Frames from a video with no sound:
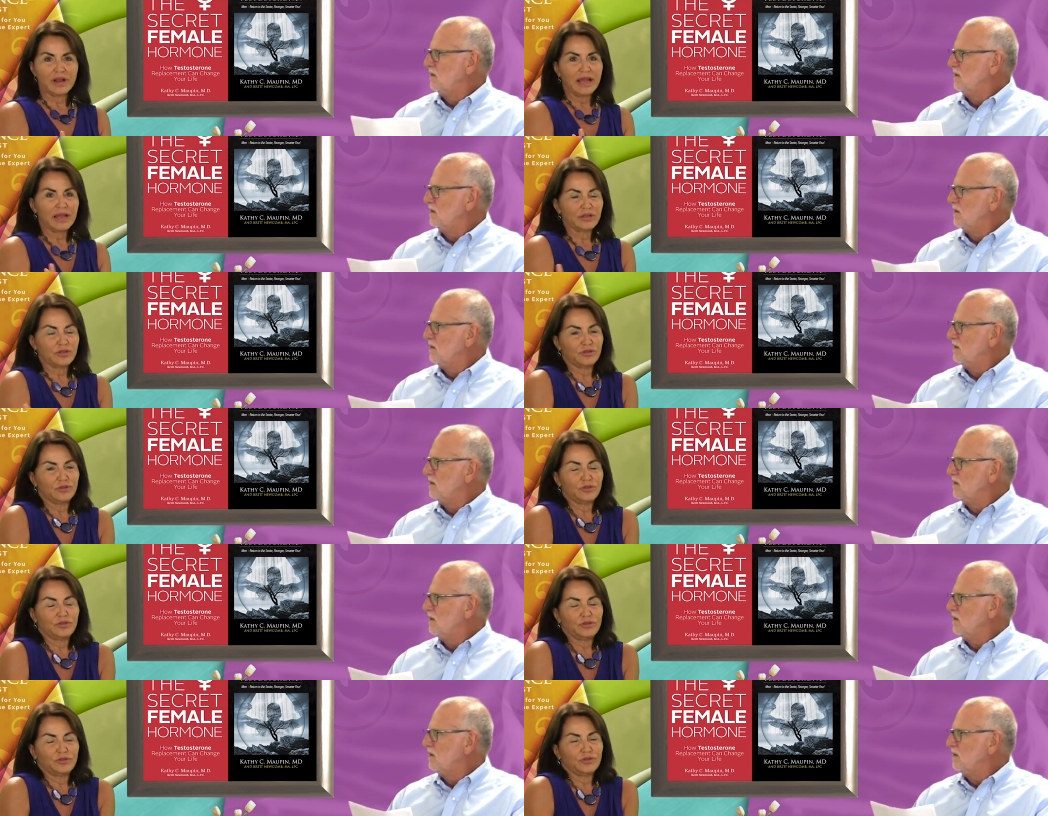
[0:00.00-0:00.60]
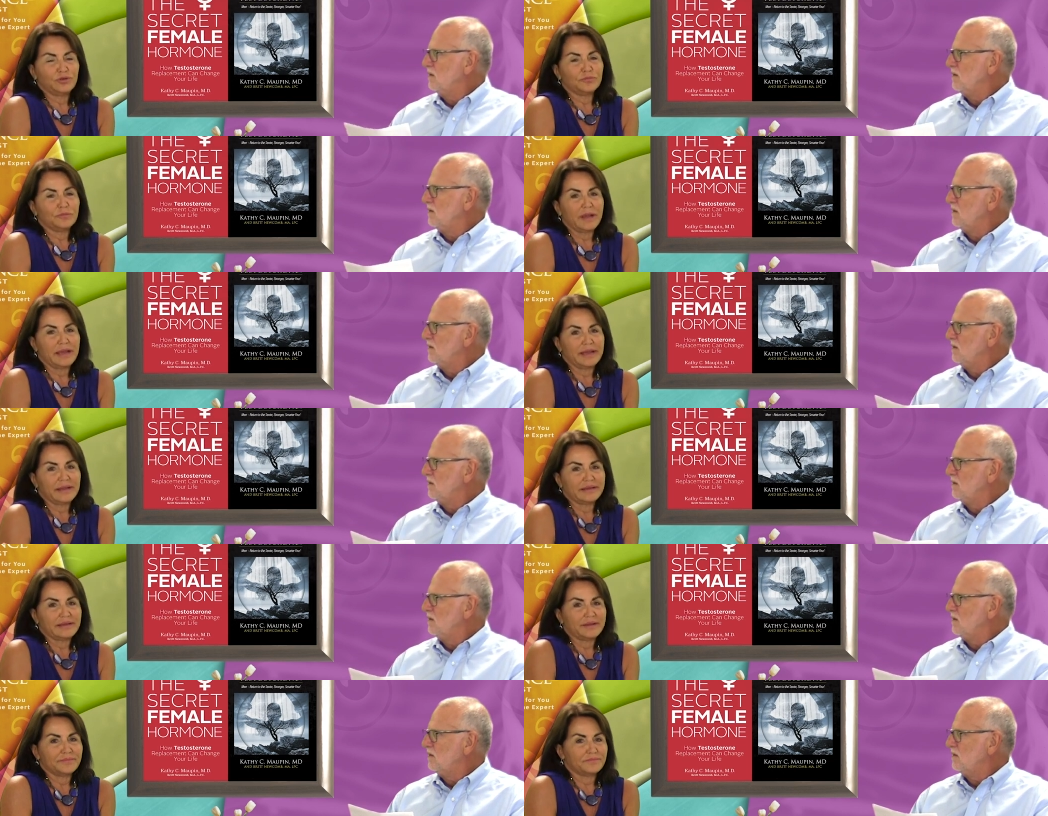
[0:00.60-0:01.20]
Speaker 1: not, you, you
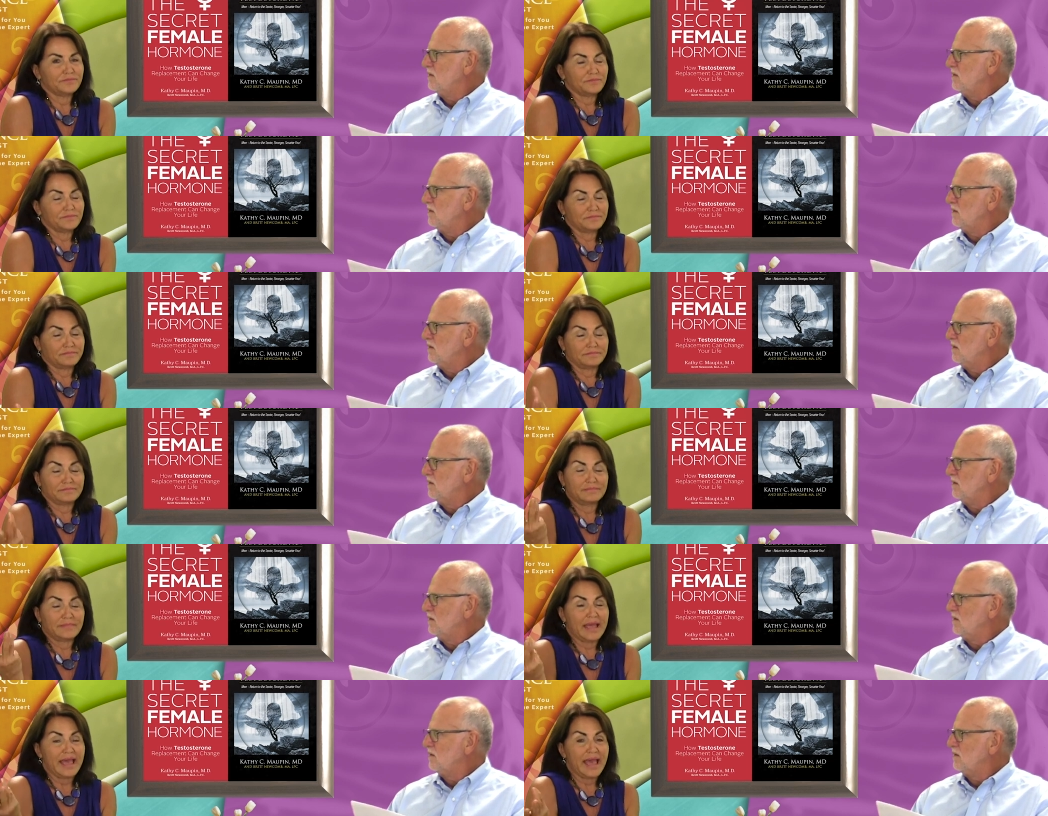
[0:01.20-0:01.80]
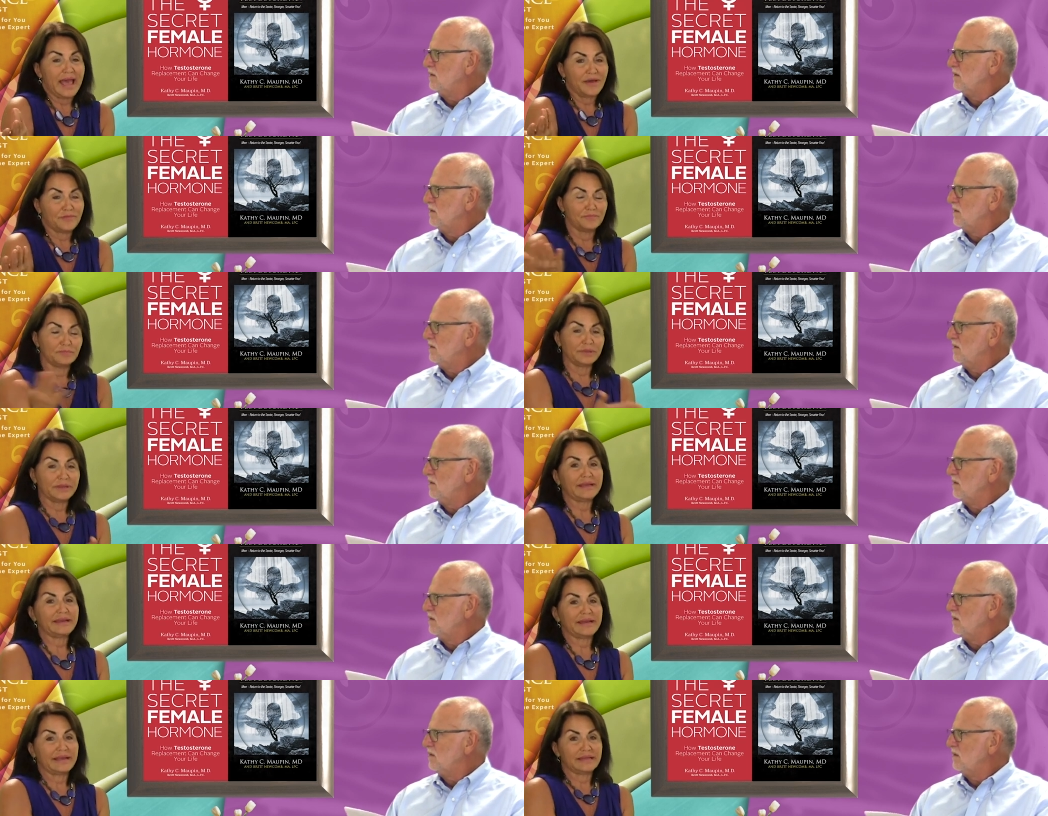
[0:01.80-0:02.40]
might have
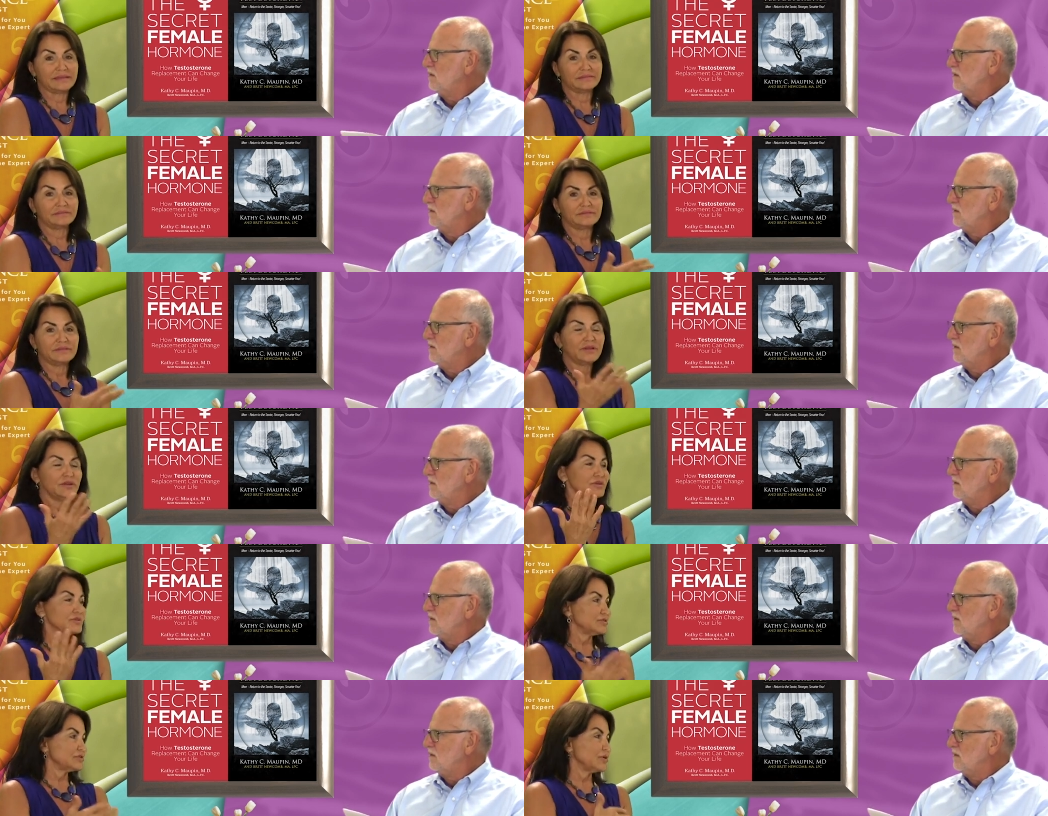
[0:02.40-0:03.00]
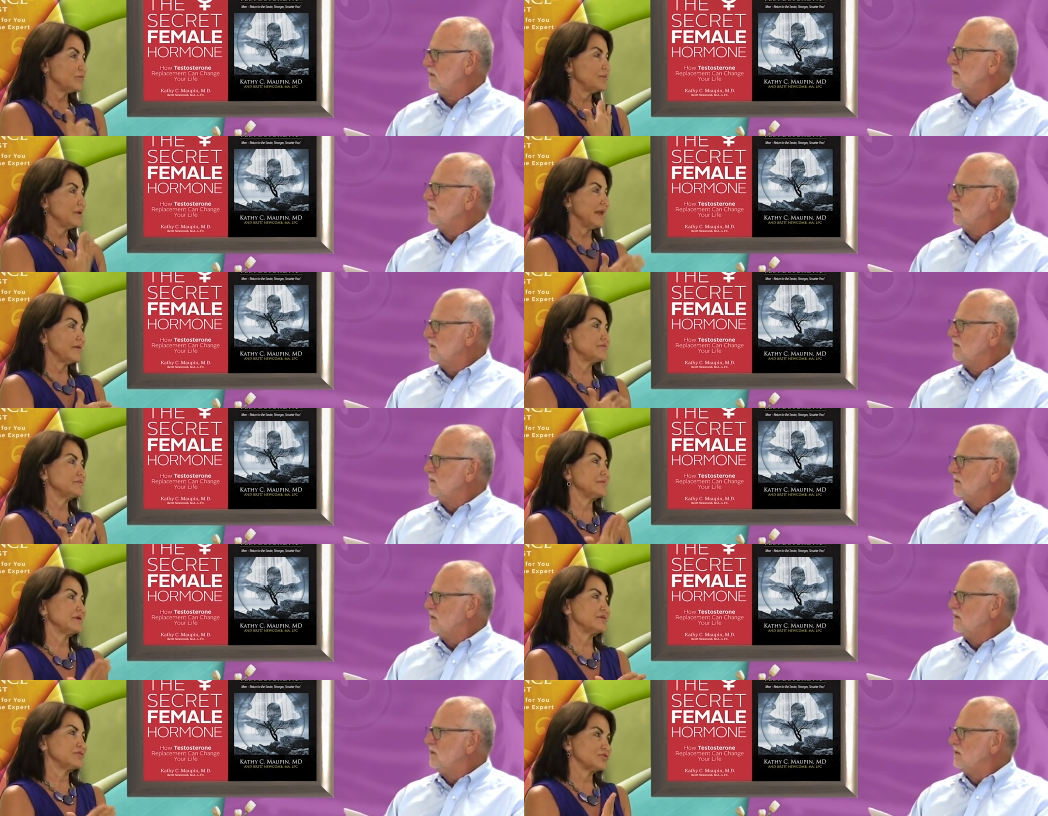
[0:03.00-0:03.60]
bleeding. So we have
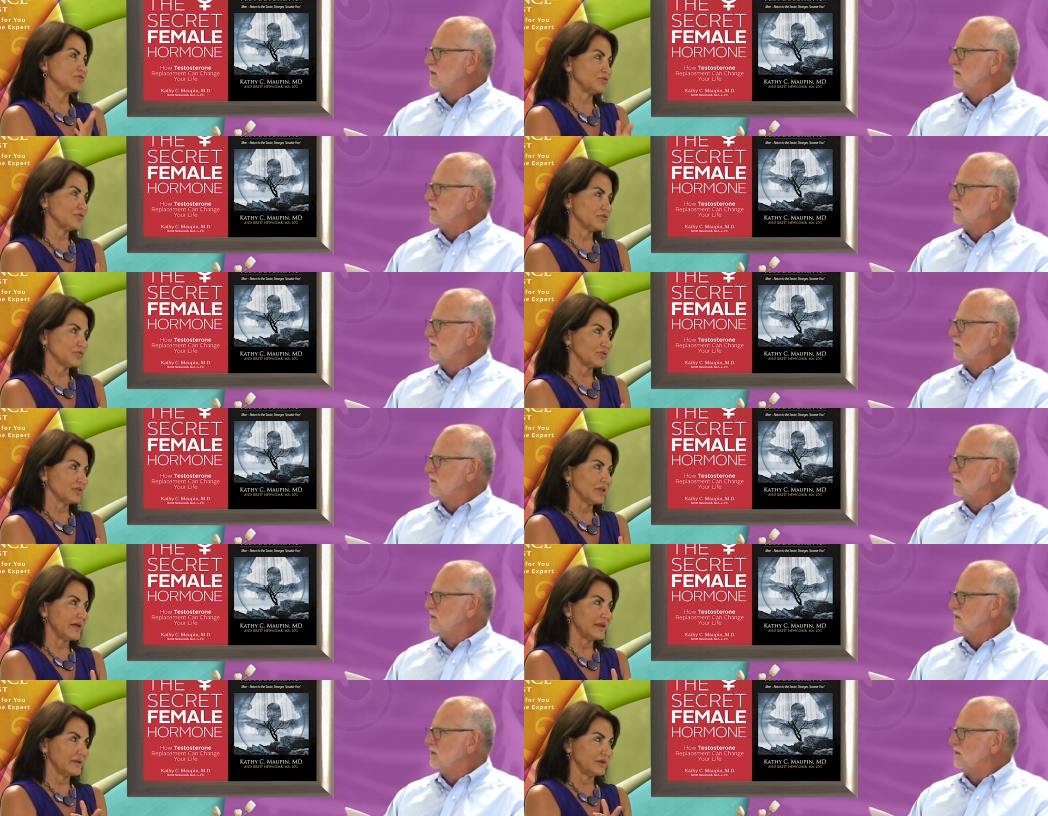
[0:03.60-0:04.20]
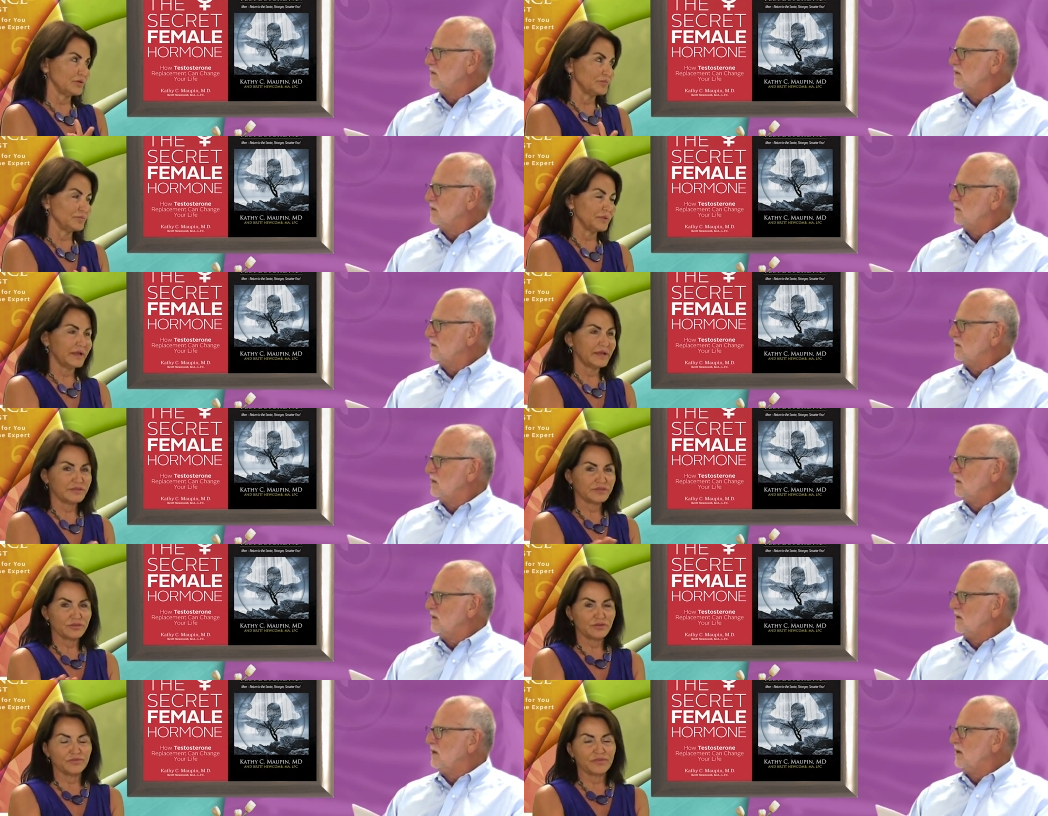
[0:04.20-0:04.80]
to make sure you're clotting your
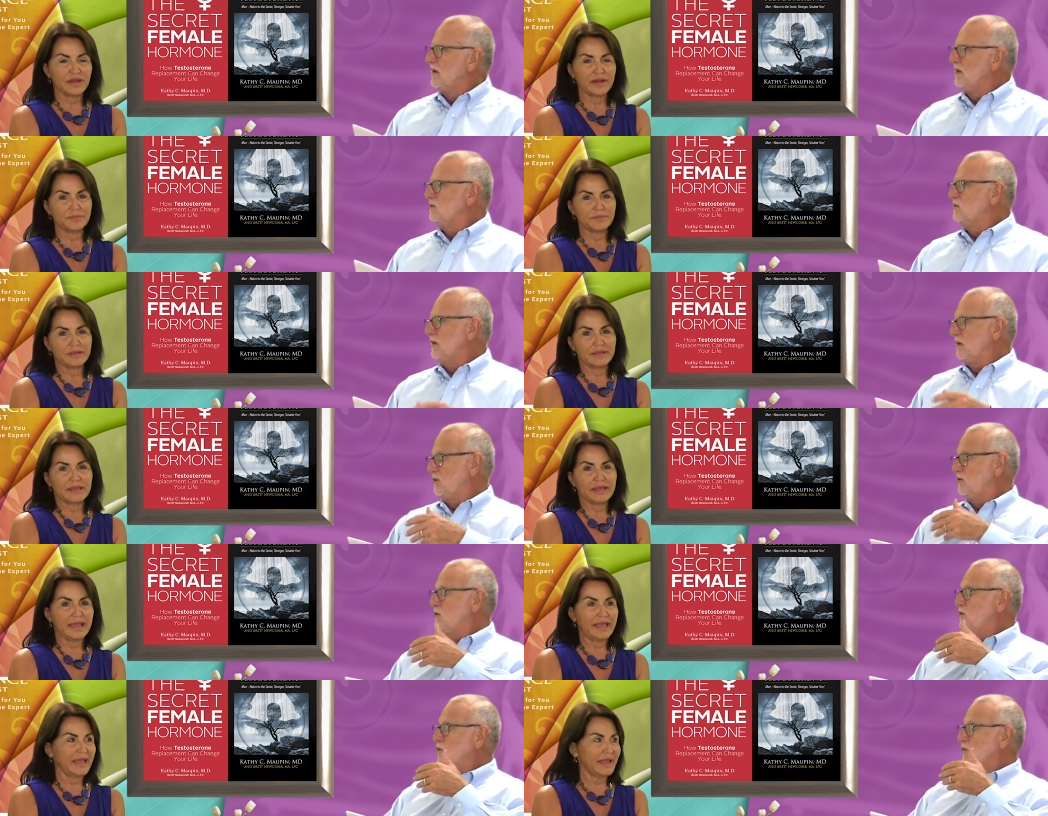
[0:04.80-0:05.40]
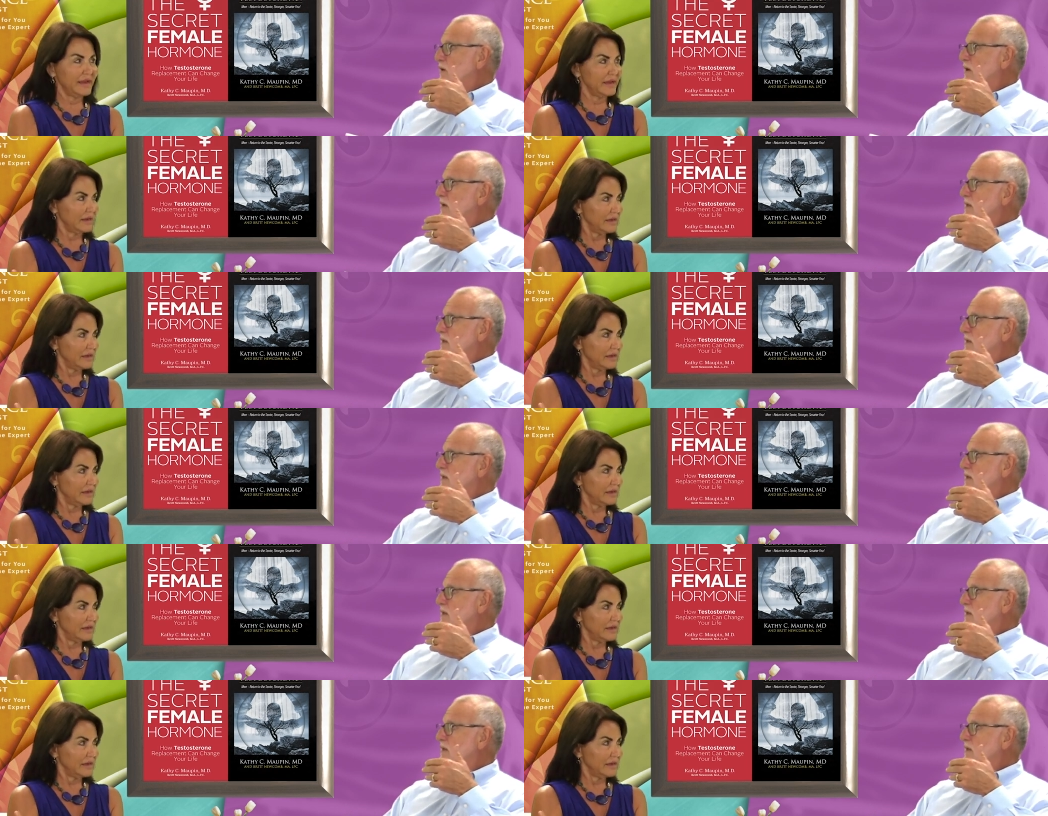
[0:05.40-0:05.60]
blood. So vitamin and K. And you